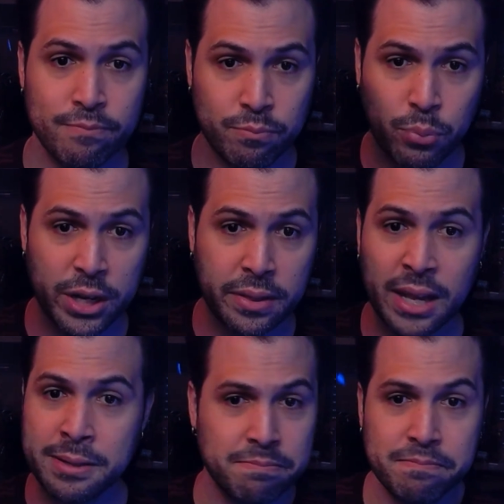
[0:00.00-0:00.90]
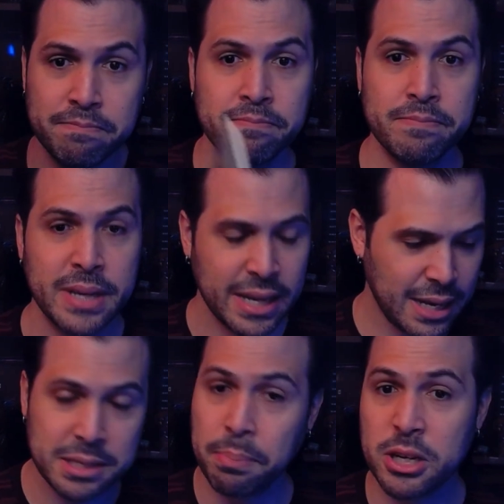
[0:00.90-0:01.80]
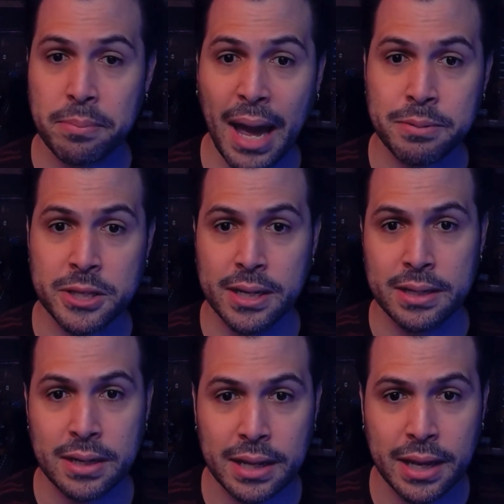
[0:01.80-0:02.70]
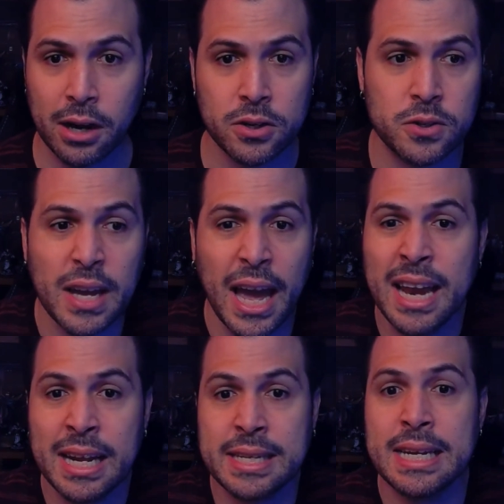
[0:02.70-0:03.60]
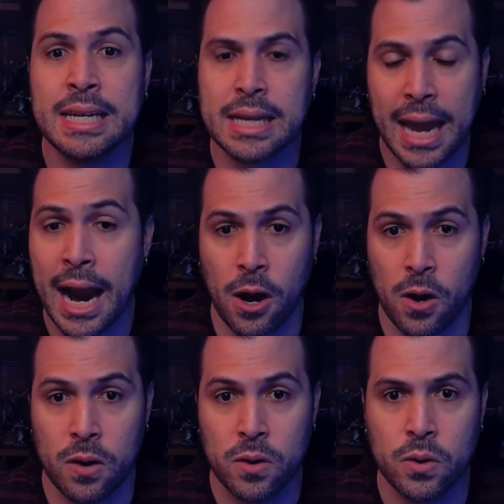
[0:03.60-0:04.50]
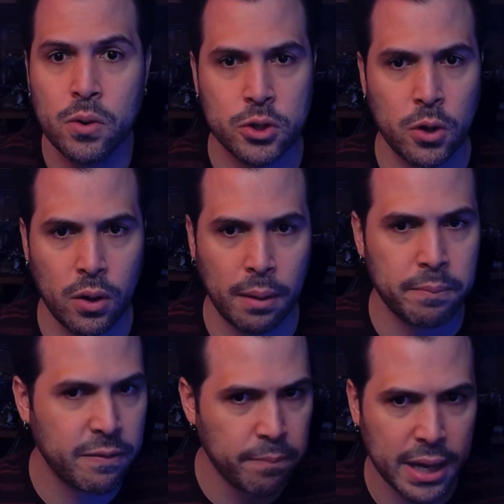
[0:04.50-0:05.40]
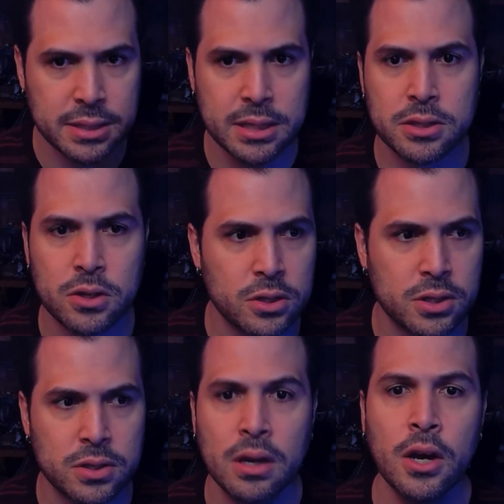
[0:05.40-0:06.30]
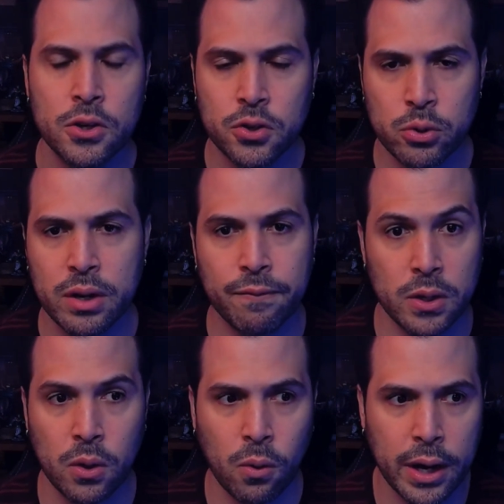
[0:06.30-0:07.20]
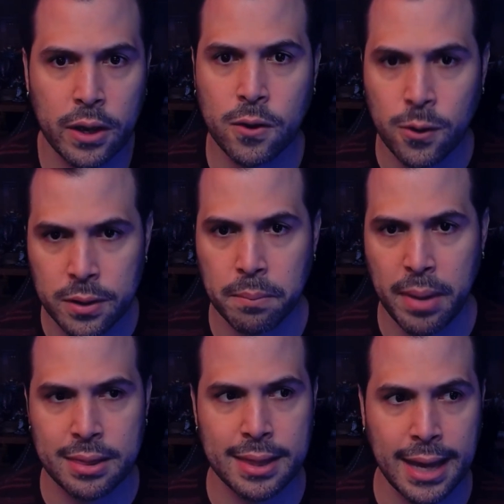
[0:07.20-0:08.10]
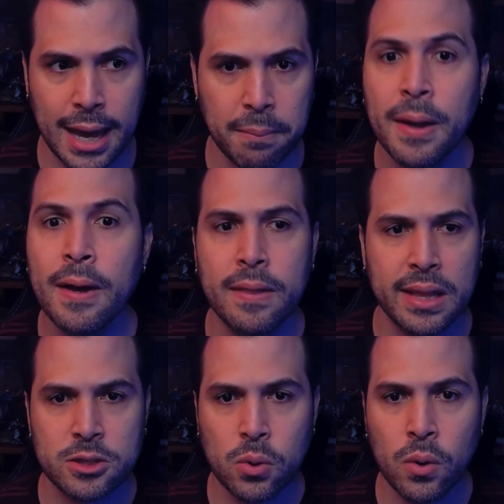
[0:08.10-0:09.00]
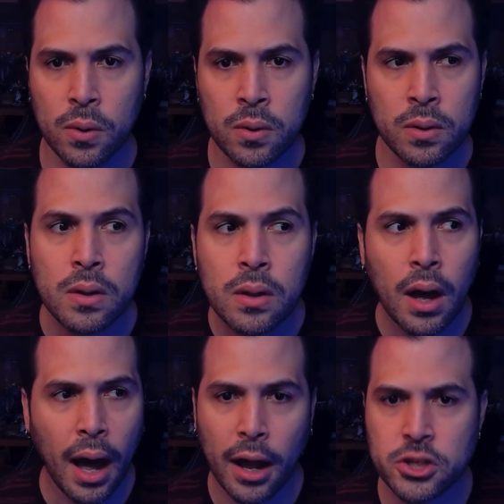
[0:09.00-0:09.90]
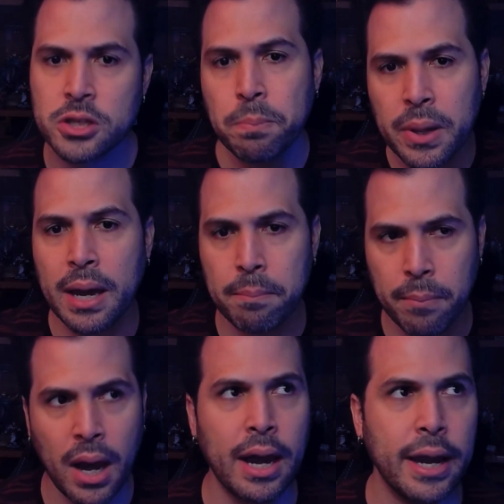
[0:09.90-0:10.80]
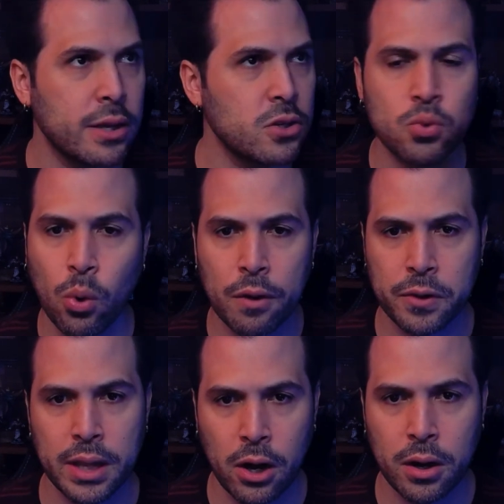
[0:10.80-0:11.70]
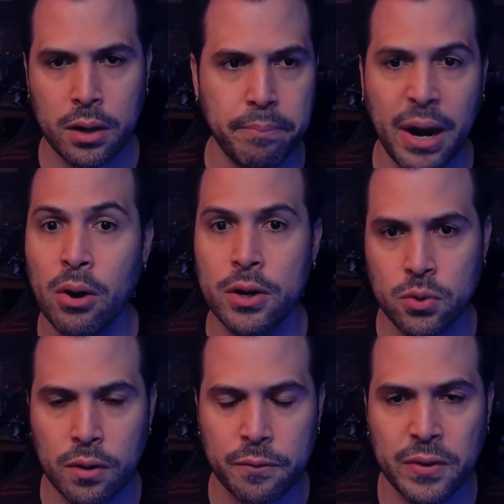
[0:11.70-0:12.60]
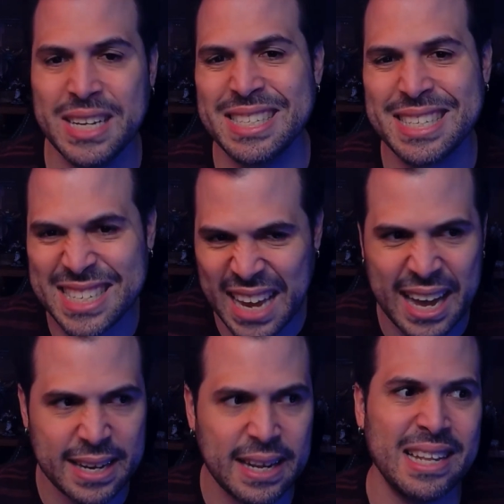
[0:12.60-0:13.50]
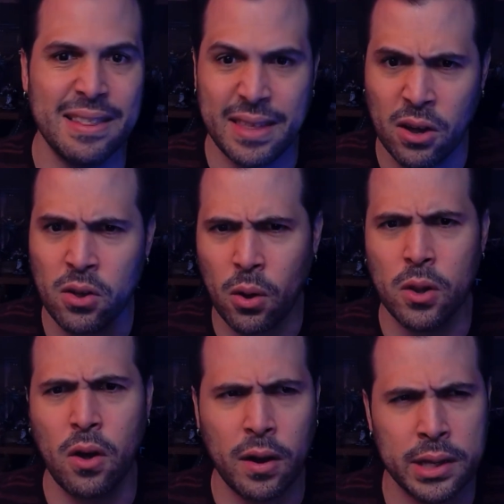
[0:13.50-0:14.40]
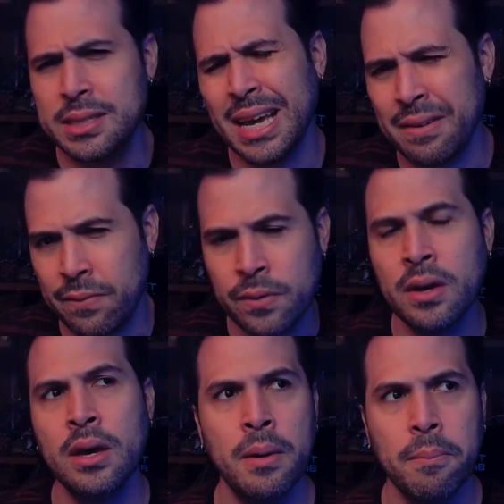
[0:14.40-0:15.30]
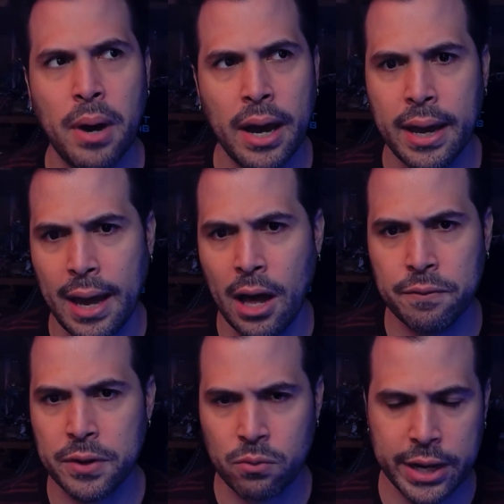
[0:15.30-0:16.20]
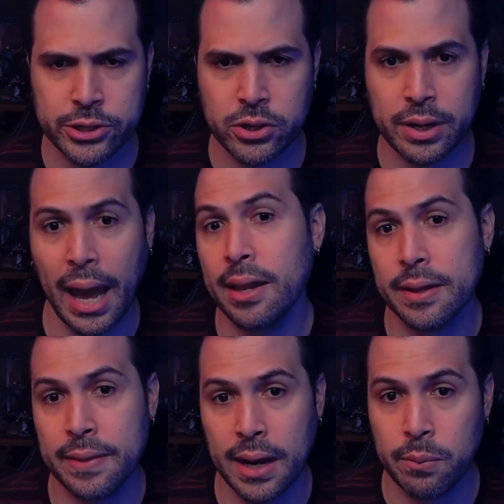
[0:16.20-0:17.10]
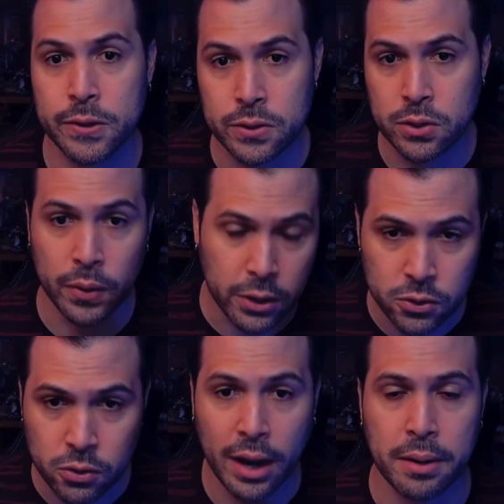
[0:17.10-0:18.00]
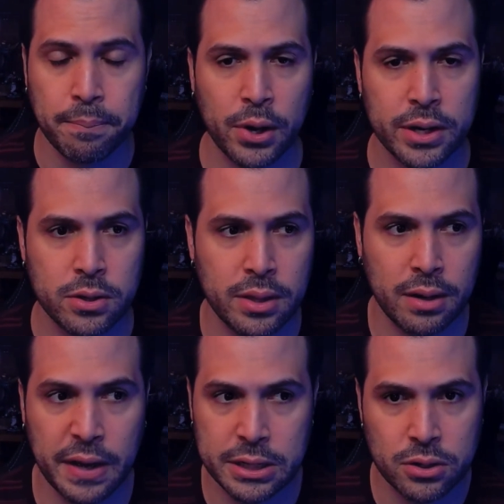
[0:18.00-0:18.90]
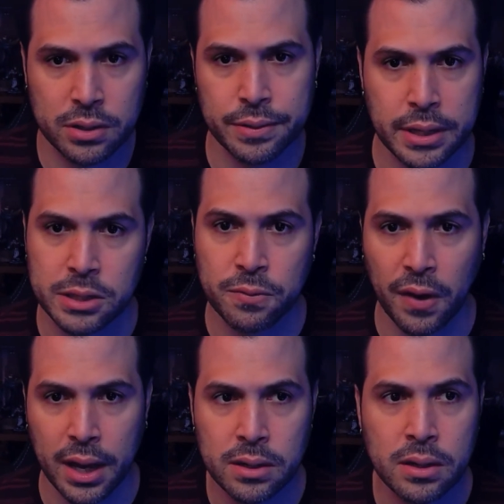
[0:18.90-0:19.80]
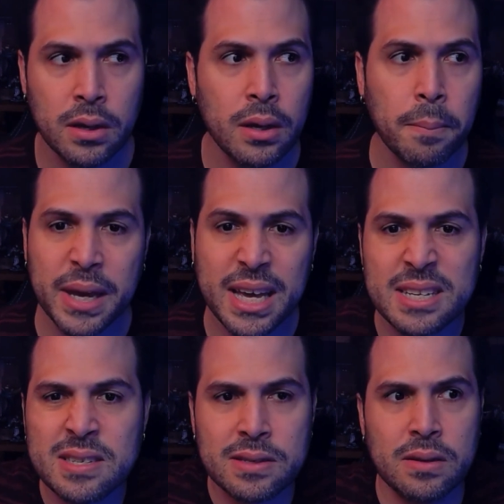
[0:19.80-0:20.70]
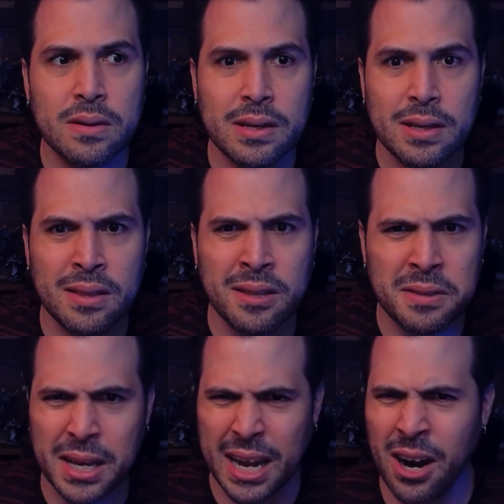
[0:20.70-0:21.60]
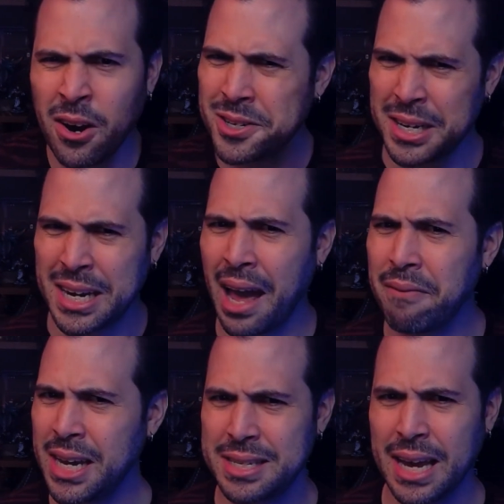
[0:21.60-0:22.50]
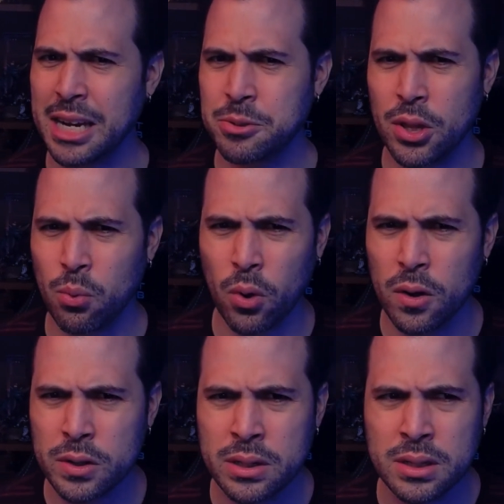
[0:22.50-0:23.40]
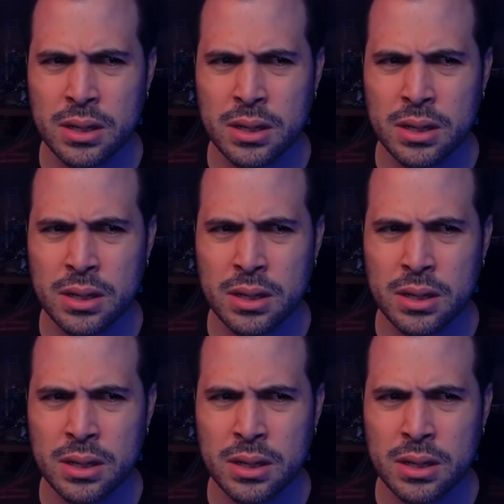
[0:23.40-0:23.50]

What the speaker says: Pretty thin. And it has a bunch of maps in it and characters. And it didn't care who showed up. If my sister's druid Valori couldn't make the game, that's cool. I'll just play my dwarf cleric Barendorf instead, and they'll go along instead of my elven ranger Gallon that I was going to try to bring to the adventure. It's fine because the character didn't have any attachment to the world,